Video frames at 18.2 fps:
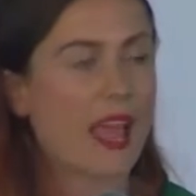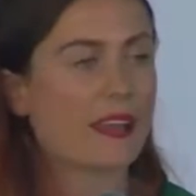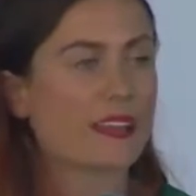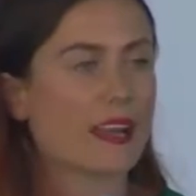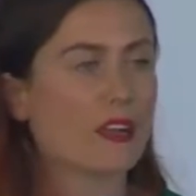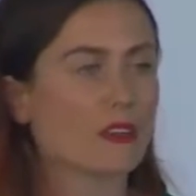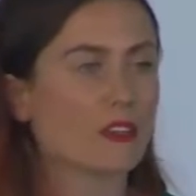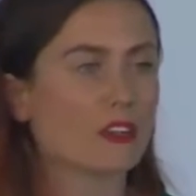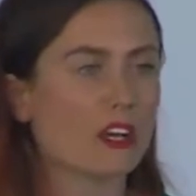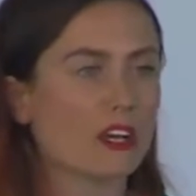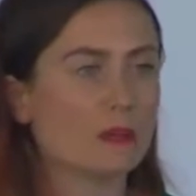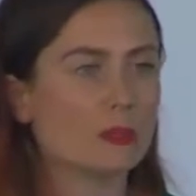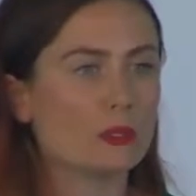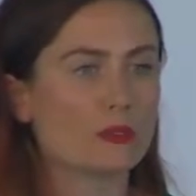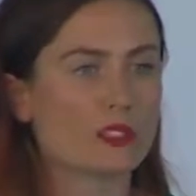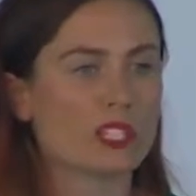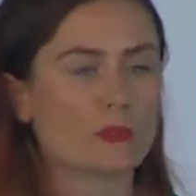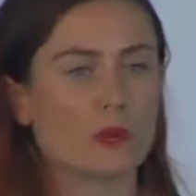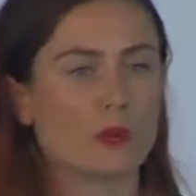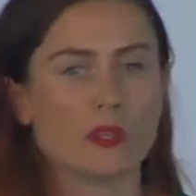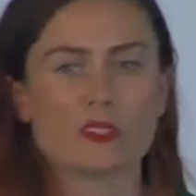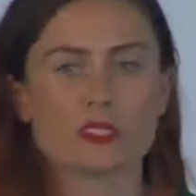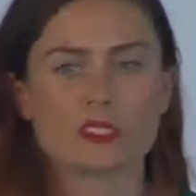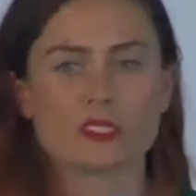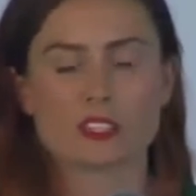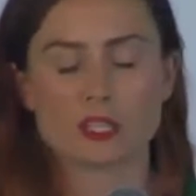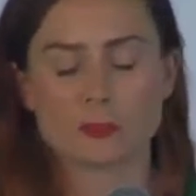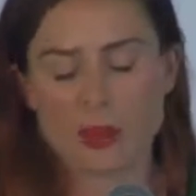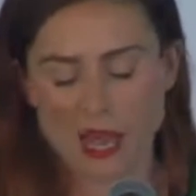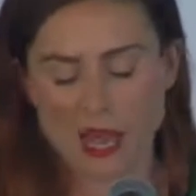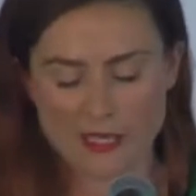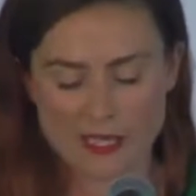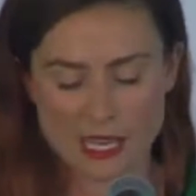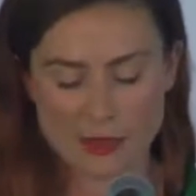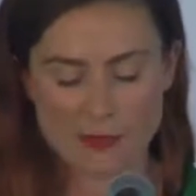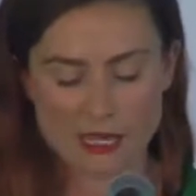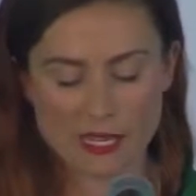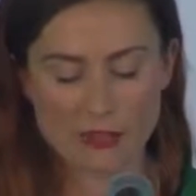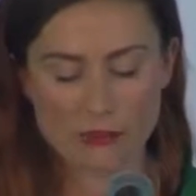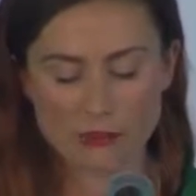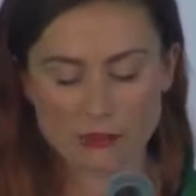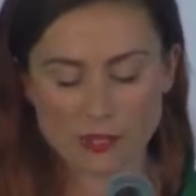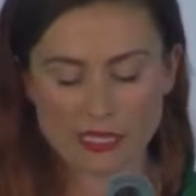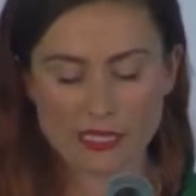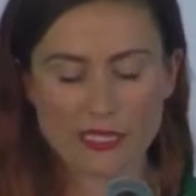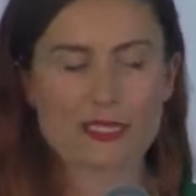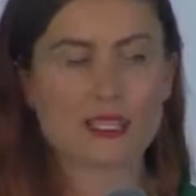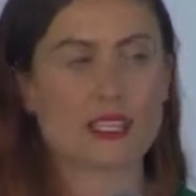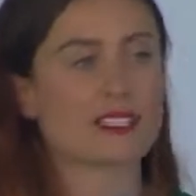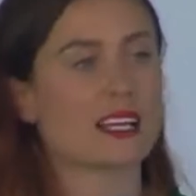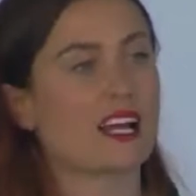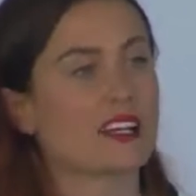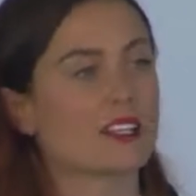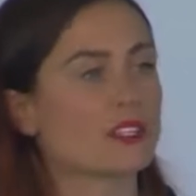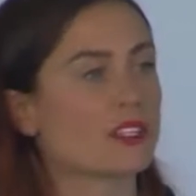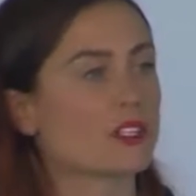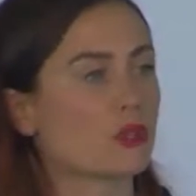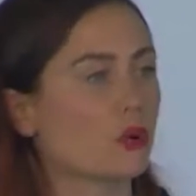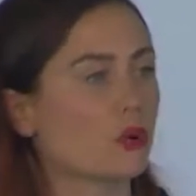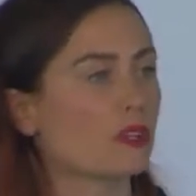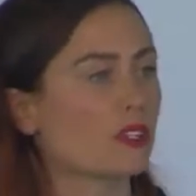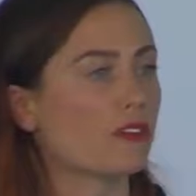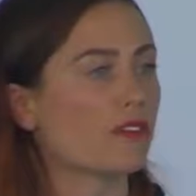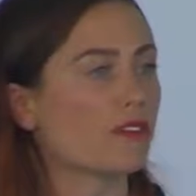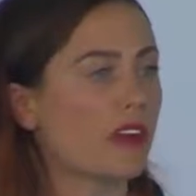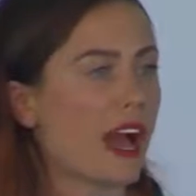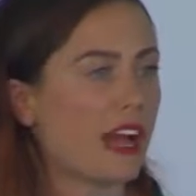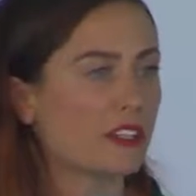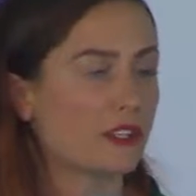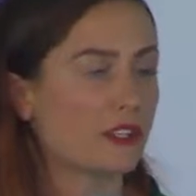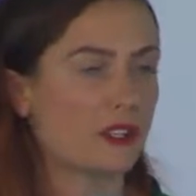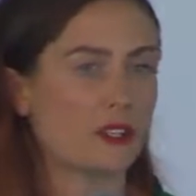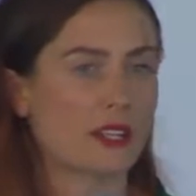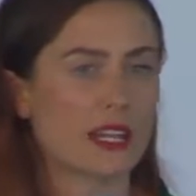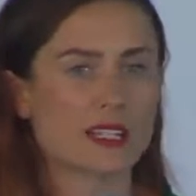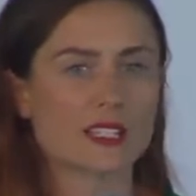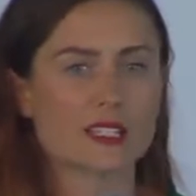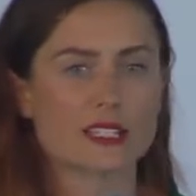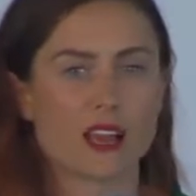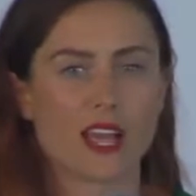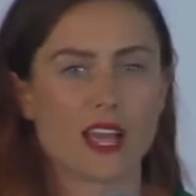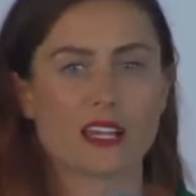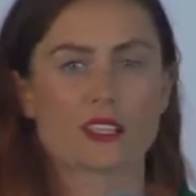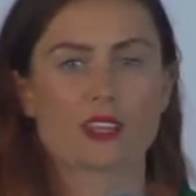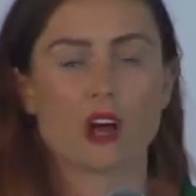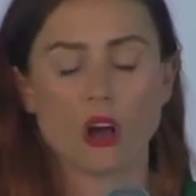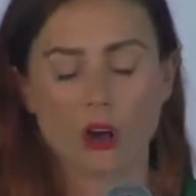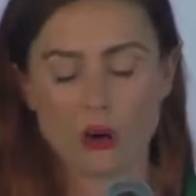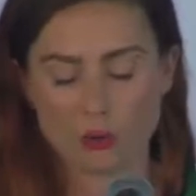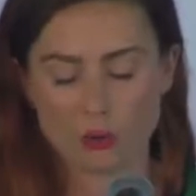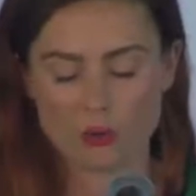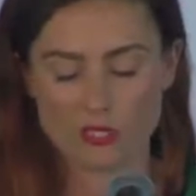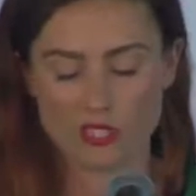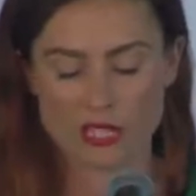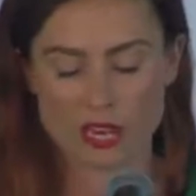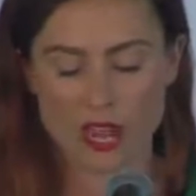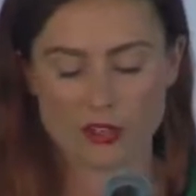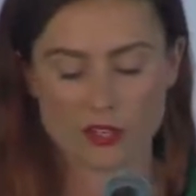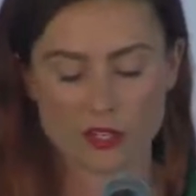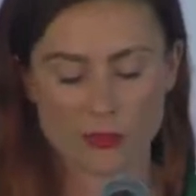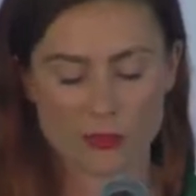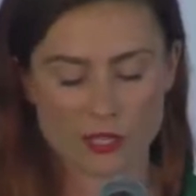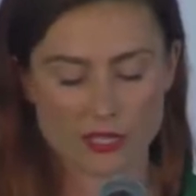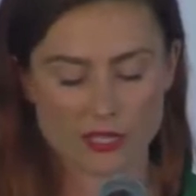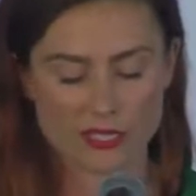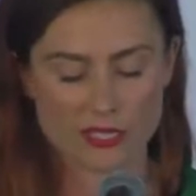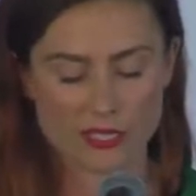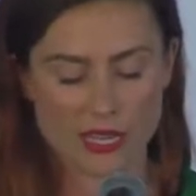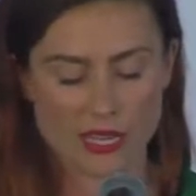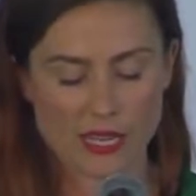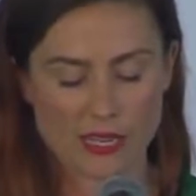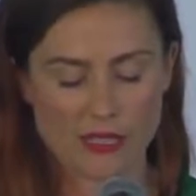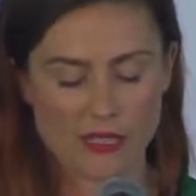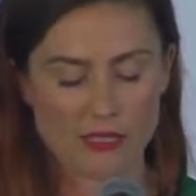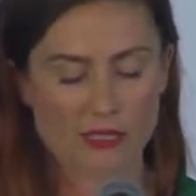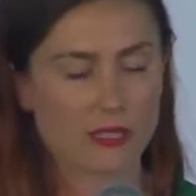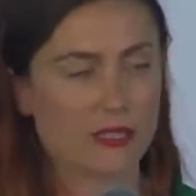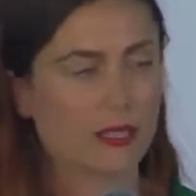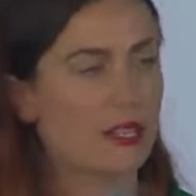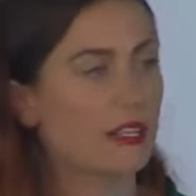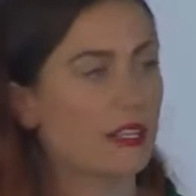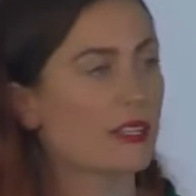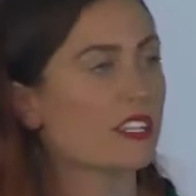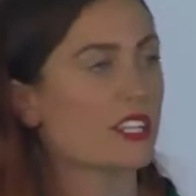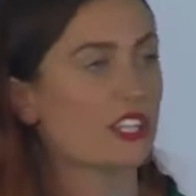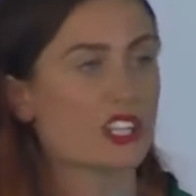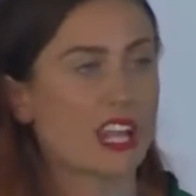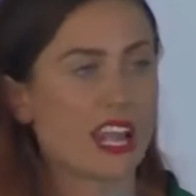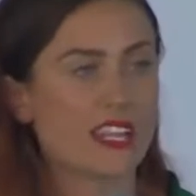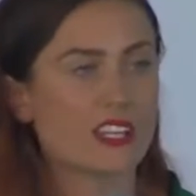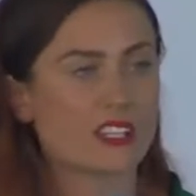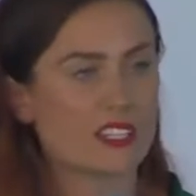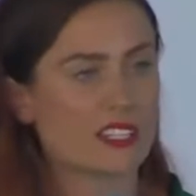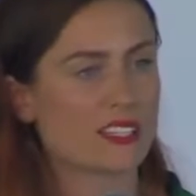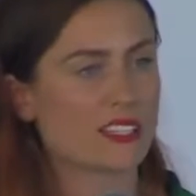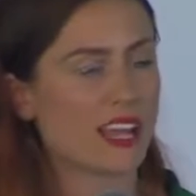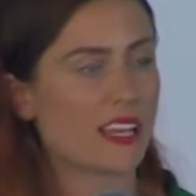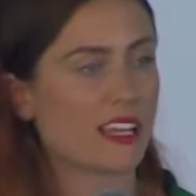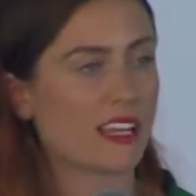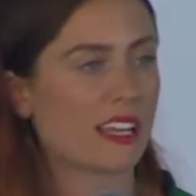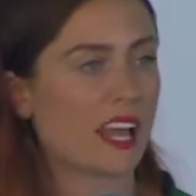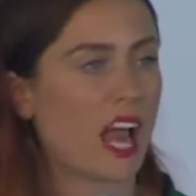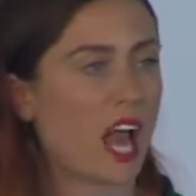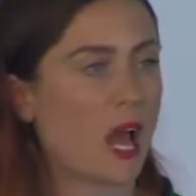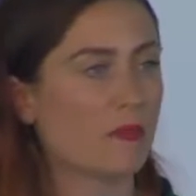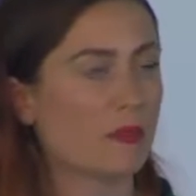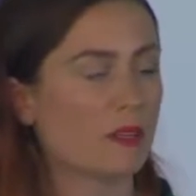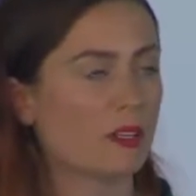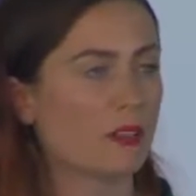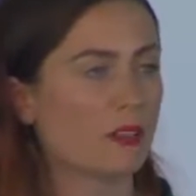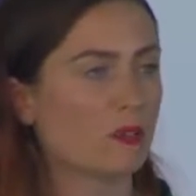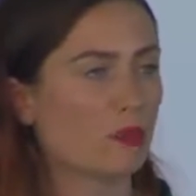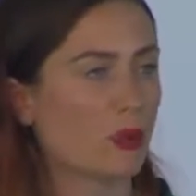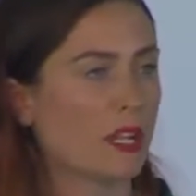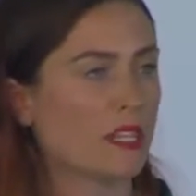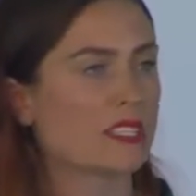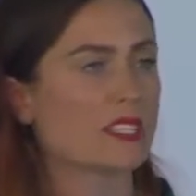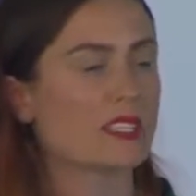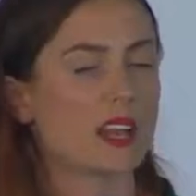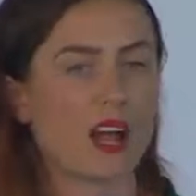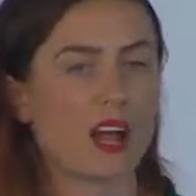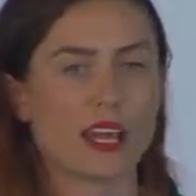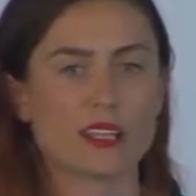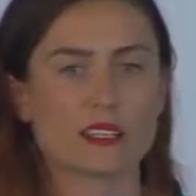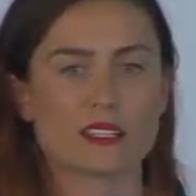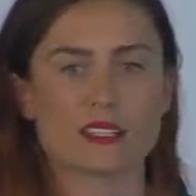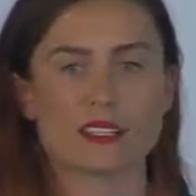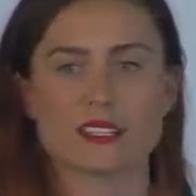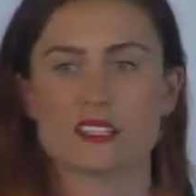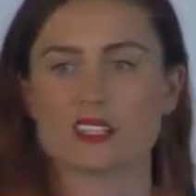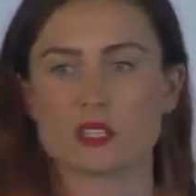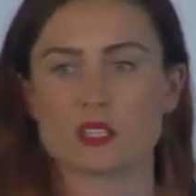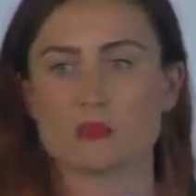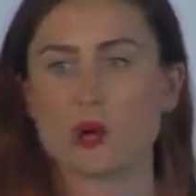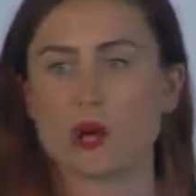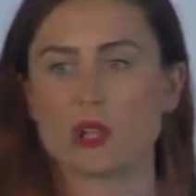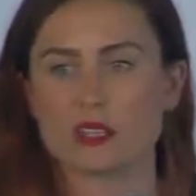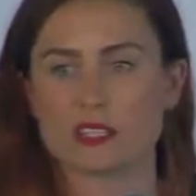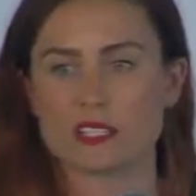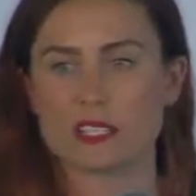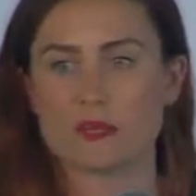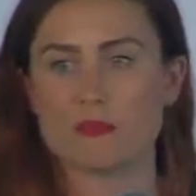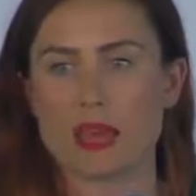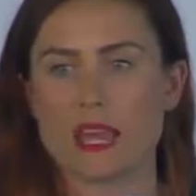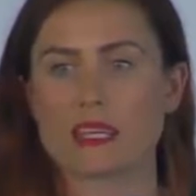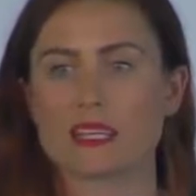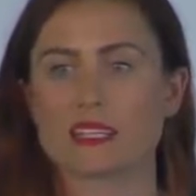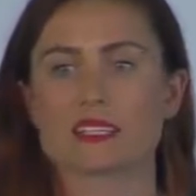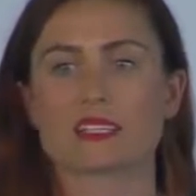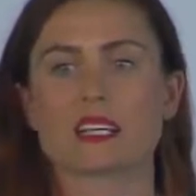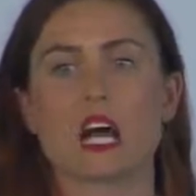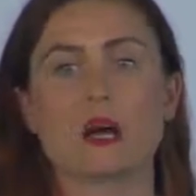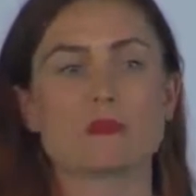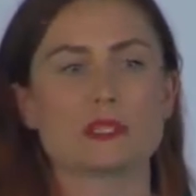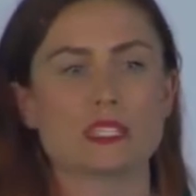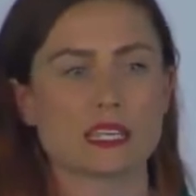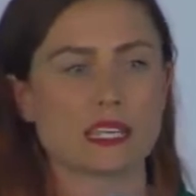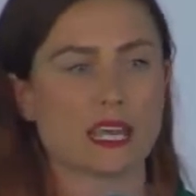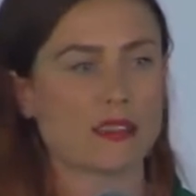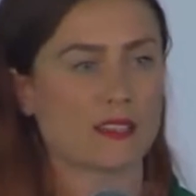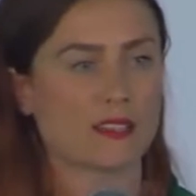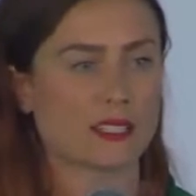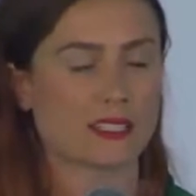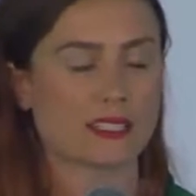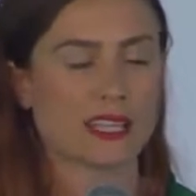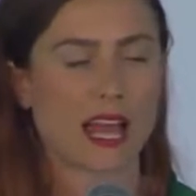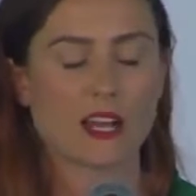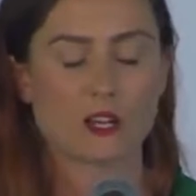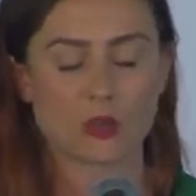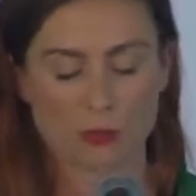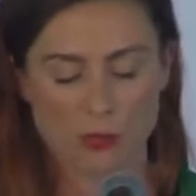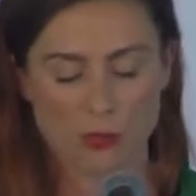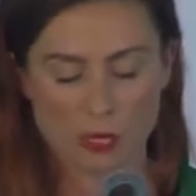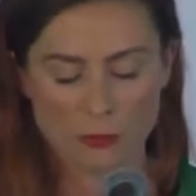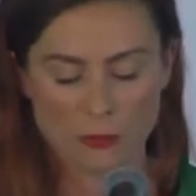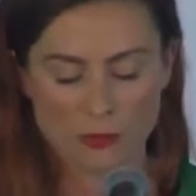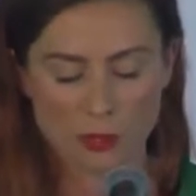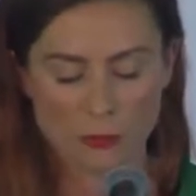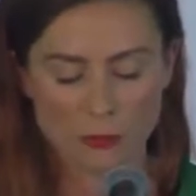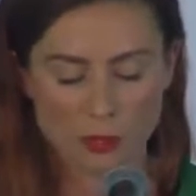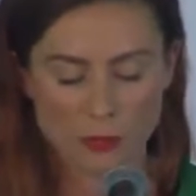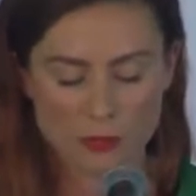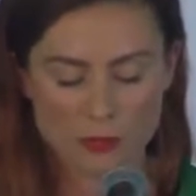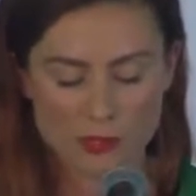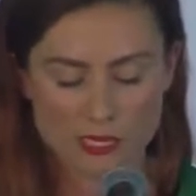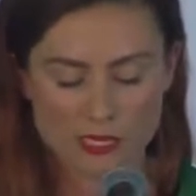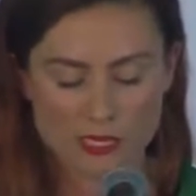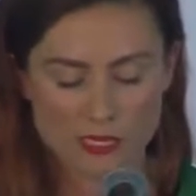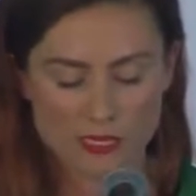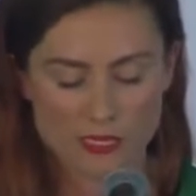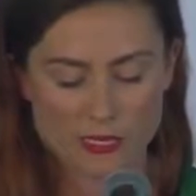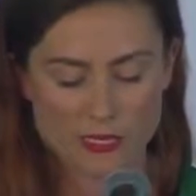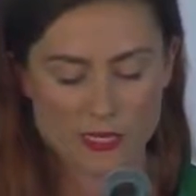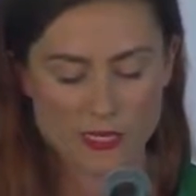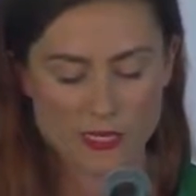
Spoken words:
And our global response to the pandemic really does underscore the value that science holds in our community. The changes that can happen when scientists and policymakers come together to tackle big problems,